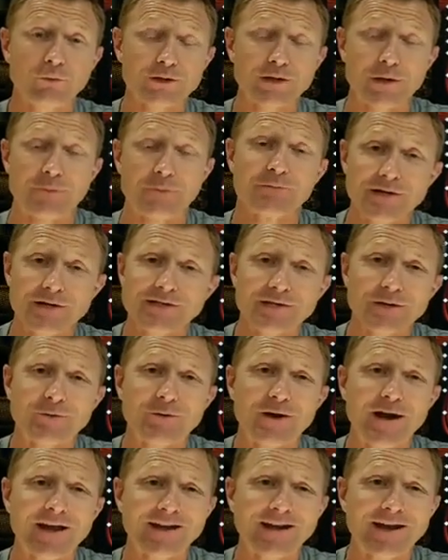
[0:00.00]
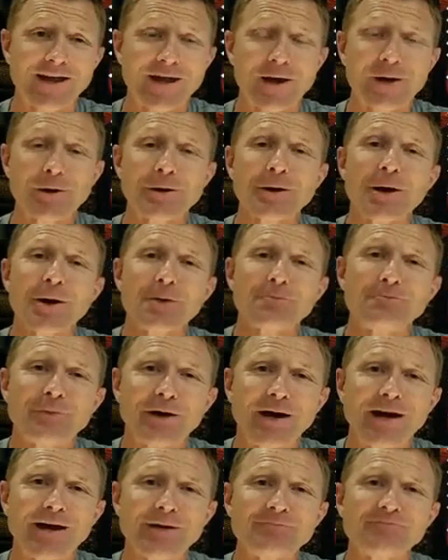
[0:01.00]
I'm missing right now.
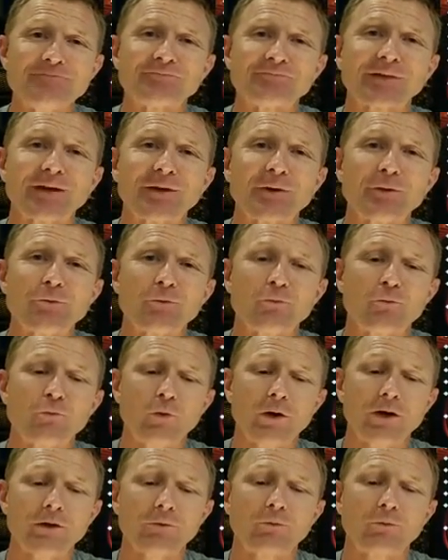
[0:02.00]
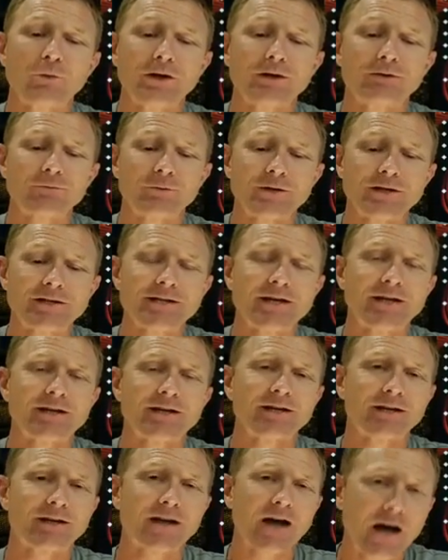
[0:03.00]
But we tend
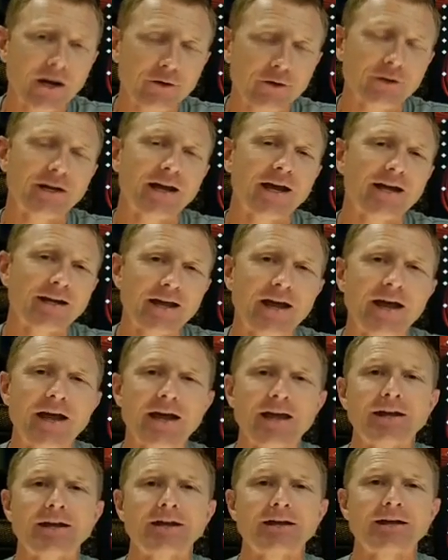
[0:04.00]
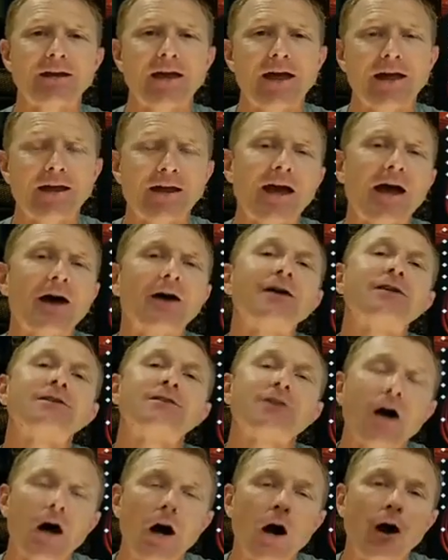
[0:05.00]
to congregate and hang out and
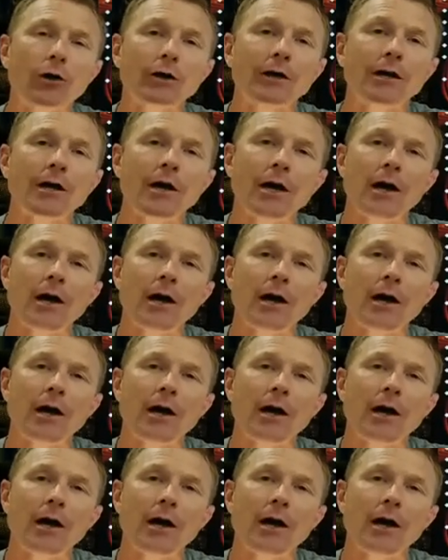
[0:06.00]
talk.